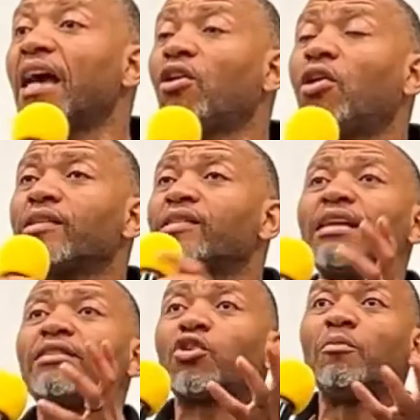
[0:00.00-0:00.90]
God
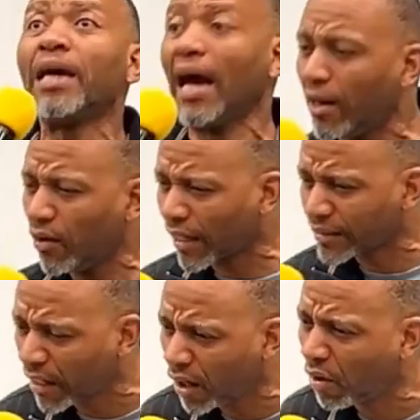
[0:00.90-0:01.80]
said to me, I look and say,
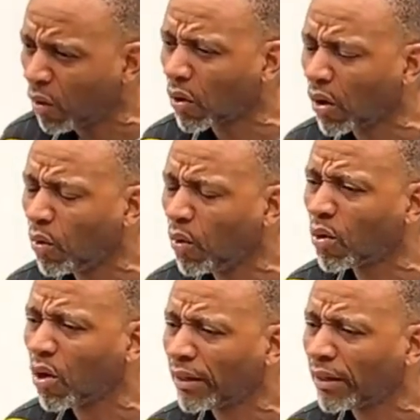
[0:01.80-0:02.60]
Oh, God, who God?